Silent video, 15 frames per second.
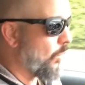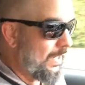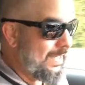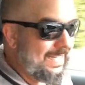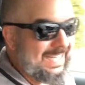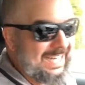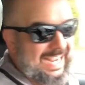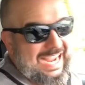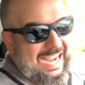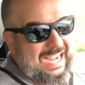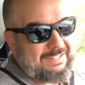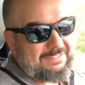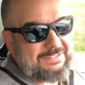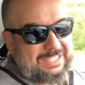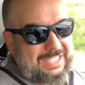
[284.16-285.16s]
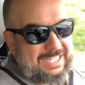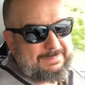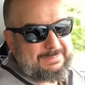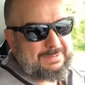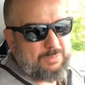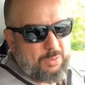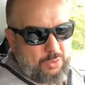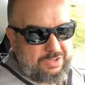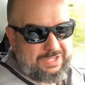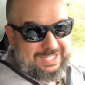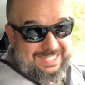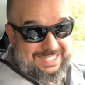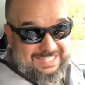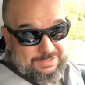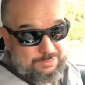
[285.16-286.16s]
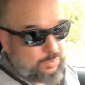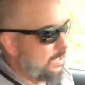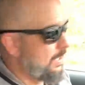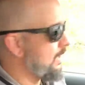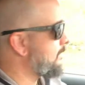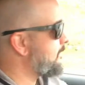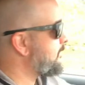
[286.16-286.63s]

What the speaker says: 1.5 times more than this one